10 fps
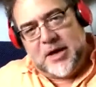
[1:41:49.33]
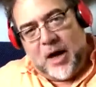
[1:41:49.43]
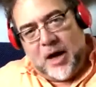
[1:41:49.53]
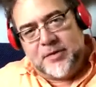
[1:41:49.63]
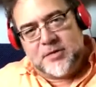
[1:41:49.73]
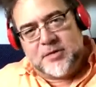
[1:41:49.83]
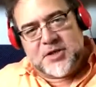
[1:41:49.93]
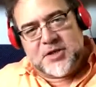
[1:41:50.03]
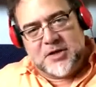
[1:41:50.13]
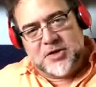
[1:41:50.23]
others
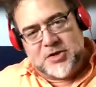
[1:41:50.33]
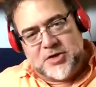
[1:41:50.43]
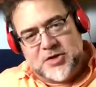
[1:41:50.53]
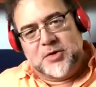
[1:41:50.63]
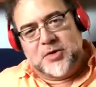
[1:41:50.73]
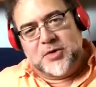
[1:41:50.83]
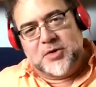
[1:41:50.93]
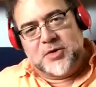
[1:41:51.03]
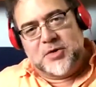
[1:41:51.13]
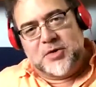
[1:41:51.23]
can do,
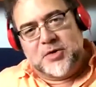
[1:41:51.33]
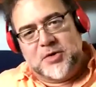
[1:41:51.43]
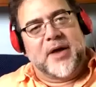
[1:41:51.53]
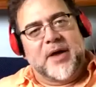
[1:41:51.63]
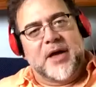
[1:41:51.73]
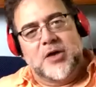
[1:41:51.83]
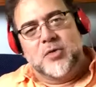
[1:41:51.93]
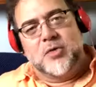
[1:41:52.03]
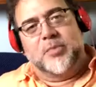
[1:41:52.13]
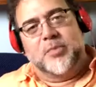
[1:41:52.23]
so that you
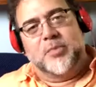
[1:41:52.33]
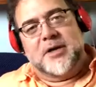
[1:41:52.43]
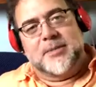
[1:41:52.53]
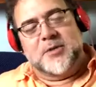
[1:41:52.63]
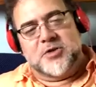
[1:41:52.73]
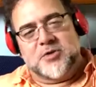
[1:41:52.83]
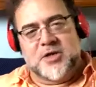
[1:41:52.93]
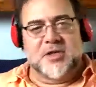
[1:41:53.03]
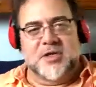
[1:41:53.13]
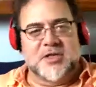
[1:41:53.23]
can put on a
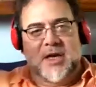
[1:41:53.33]
demonstration and say,